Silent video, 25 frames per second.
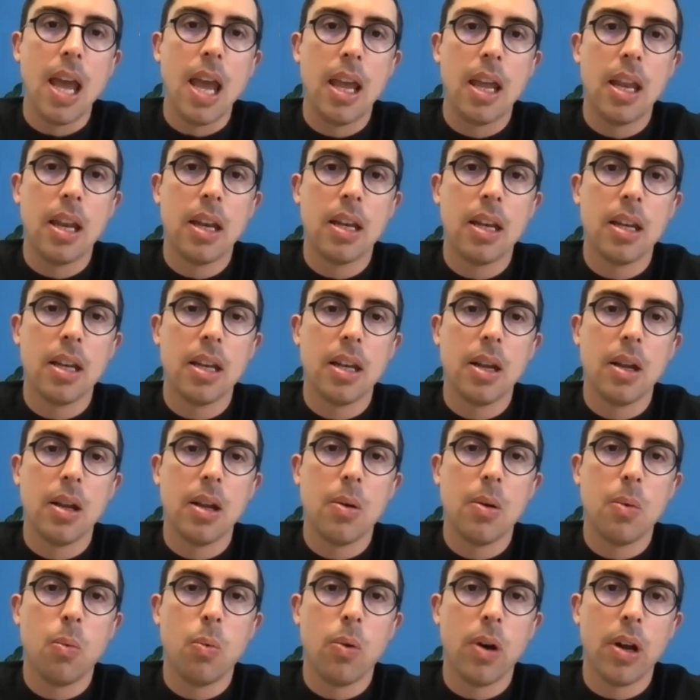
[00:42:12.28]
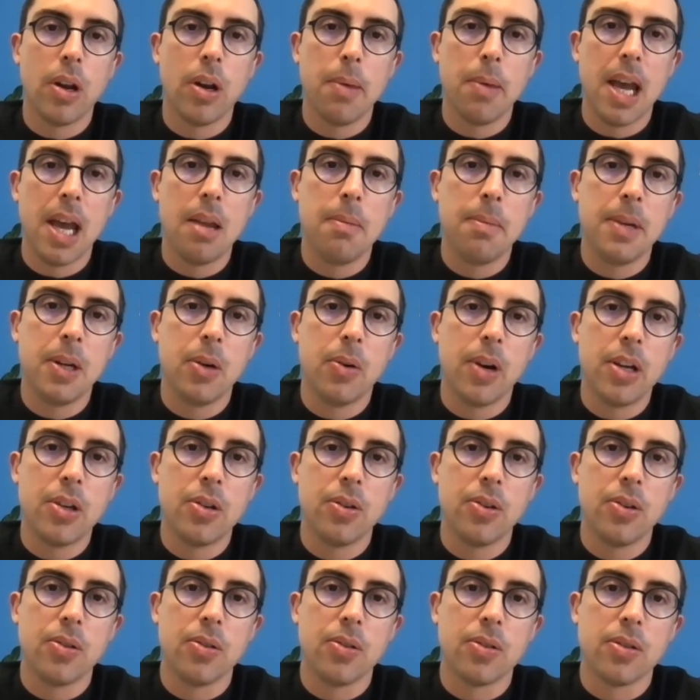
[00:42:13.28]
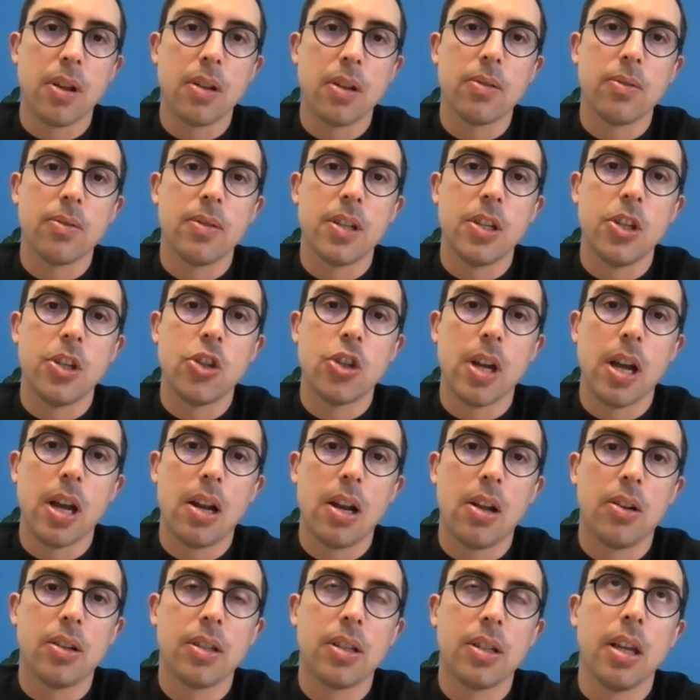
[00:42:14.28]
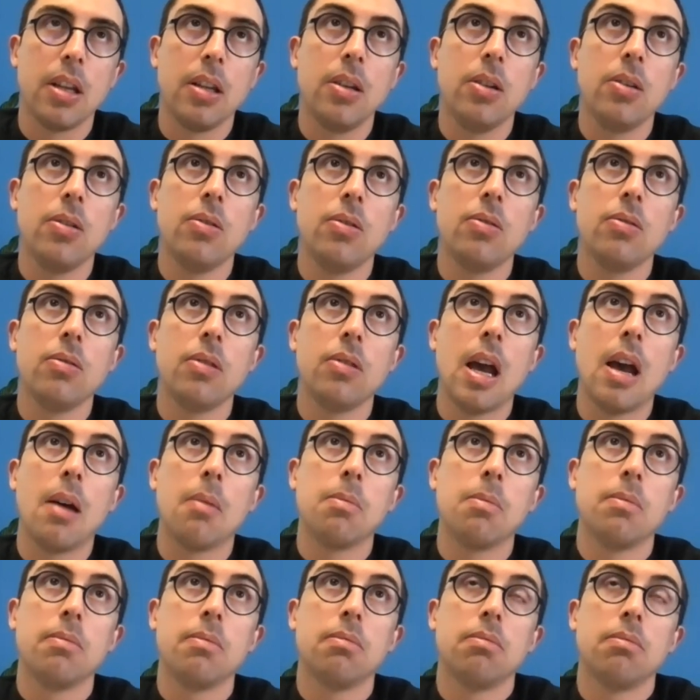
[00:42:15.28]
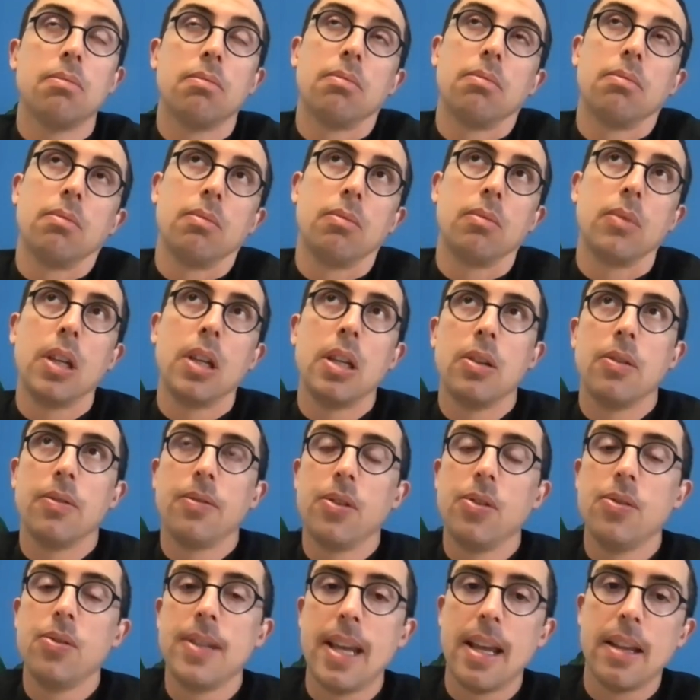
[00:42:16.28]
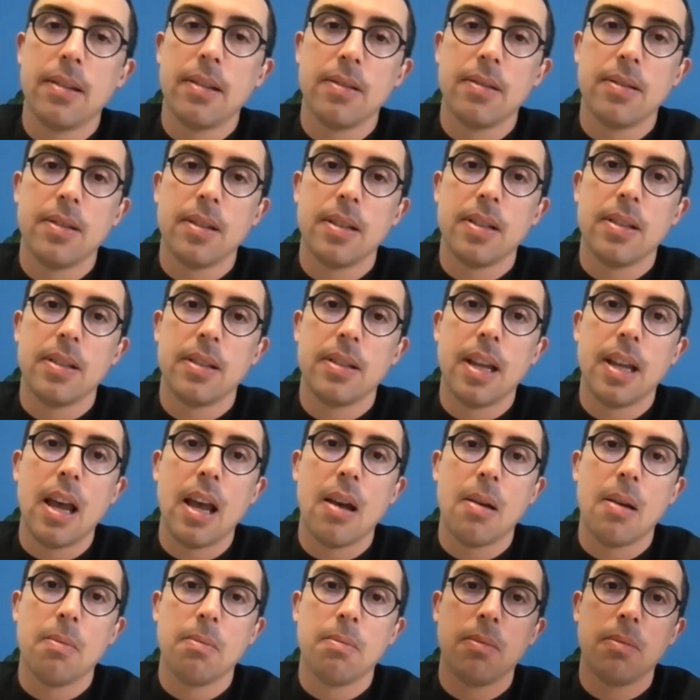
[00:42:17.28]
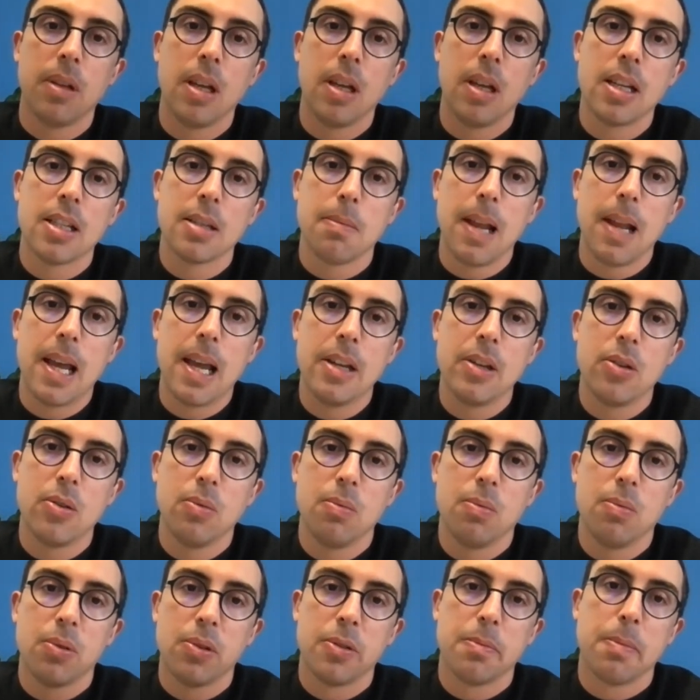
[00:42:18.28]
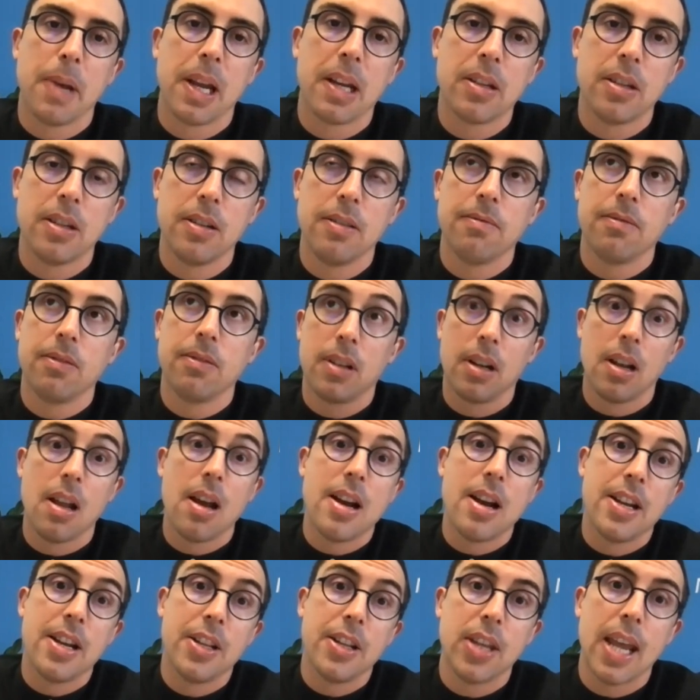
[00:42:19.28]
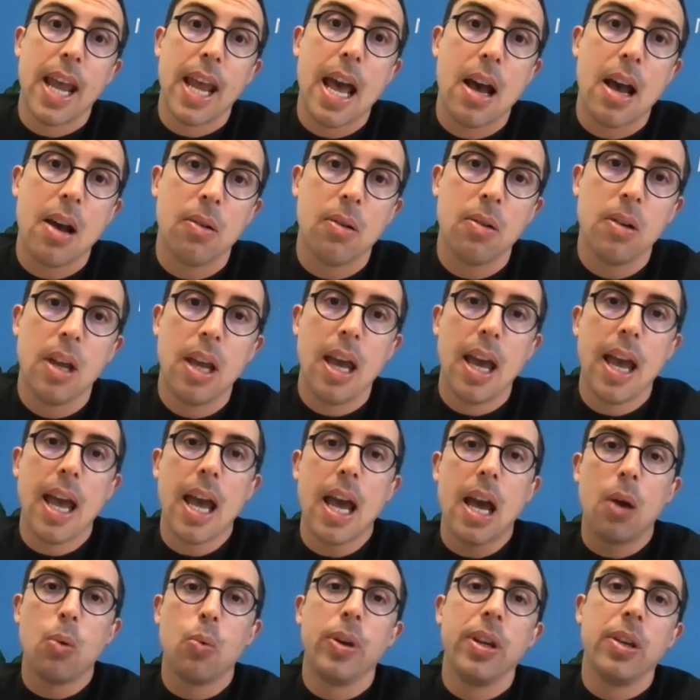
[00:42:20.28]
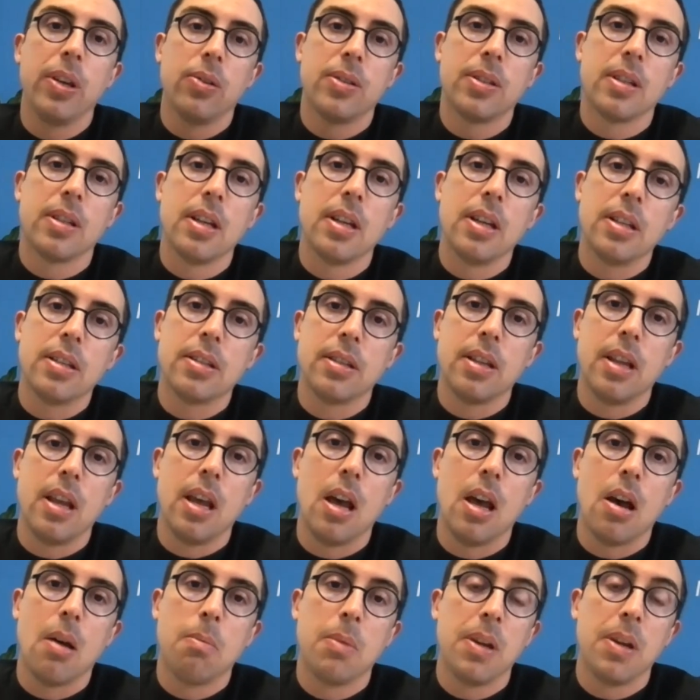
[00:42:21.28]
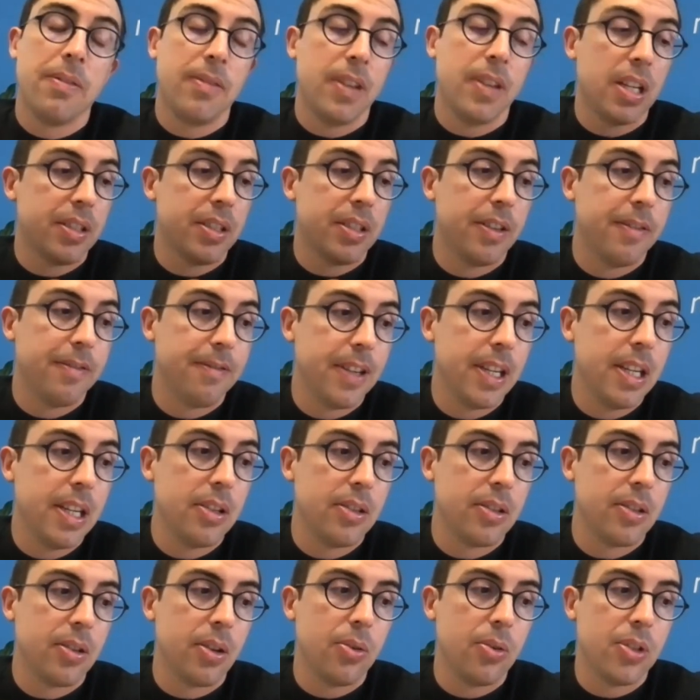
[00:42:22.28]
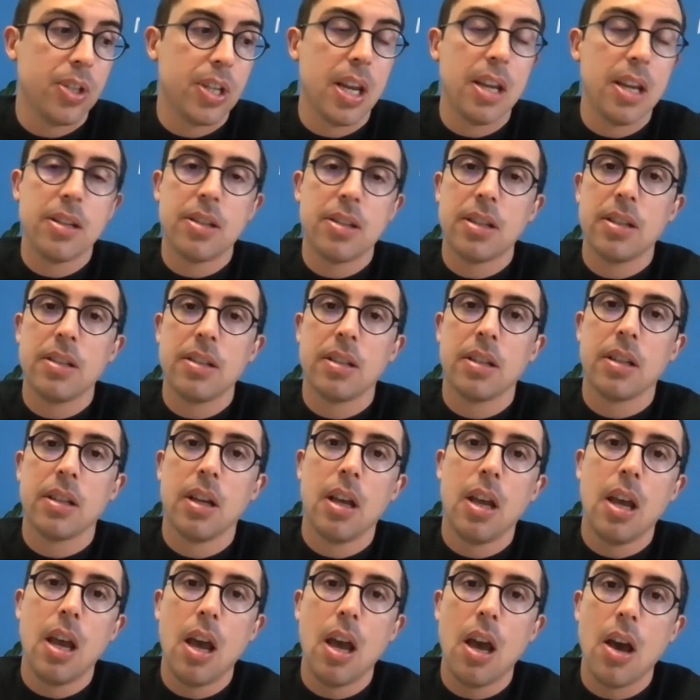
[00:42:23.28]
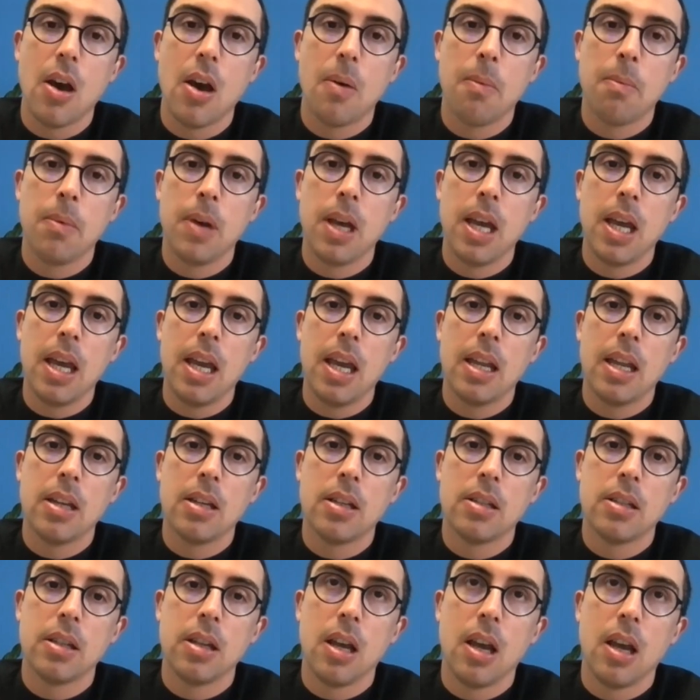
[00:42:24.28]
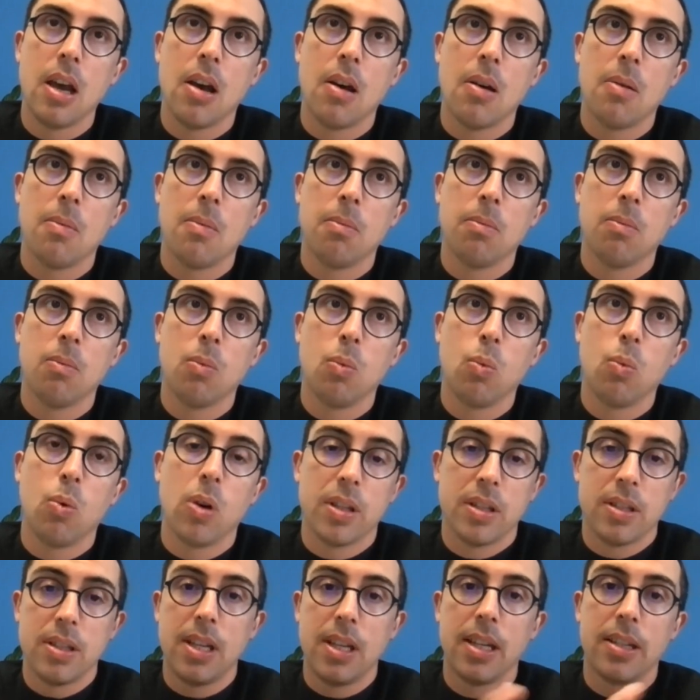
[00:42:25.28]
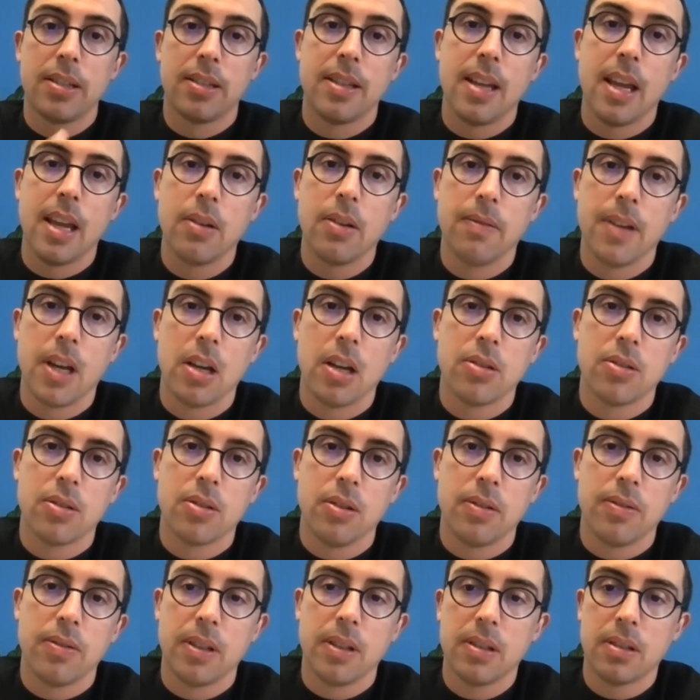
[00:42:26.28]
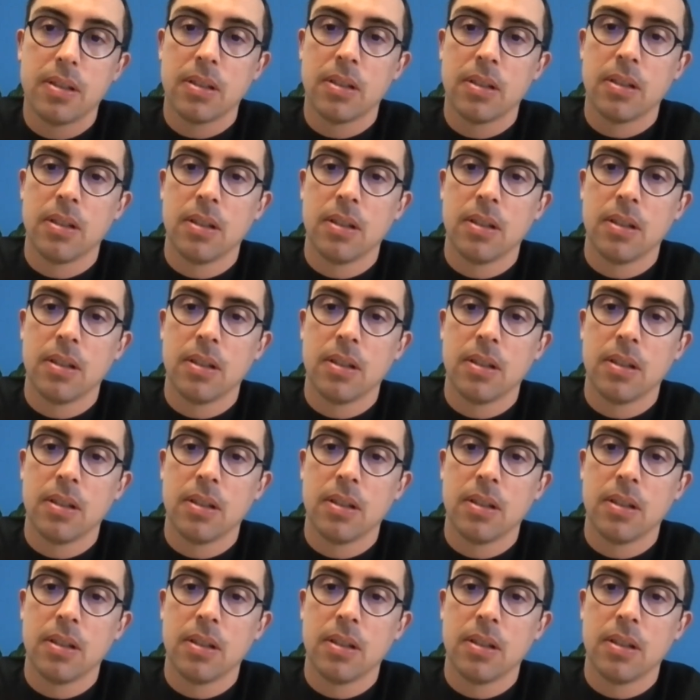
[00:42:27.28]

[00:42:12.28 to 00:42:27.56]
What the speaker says: And what about immigration consultancy, Charlotte? Can you, in a few sentences, explain to prospective clients how we assist, if there's any fee associated, and what's the extent of our service?